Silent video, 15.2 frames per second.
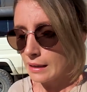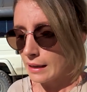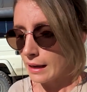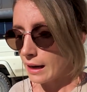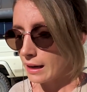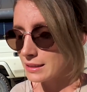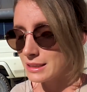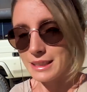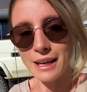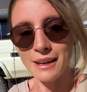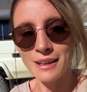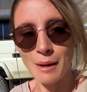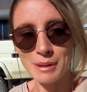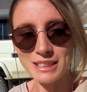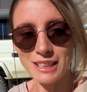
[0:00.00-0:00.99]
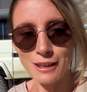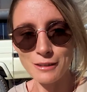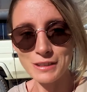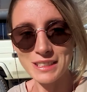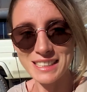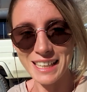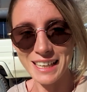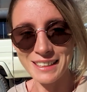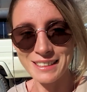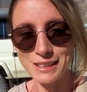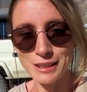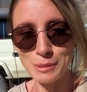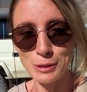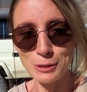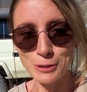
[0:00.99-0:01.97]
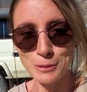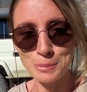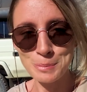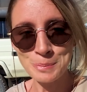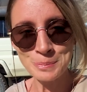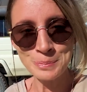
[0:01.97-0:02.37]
Uh, so yeah, I'm excited for today. It's gonna be awesome.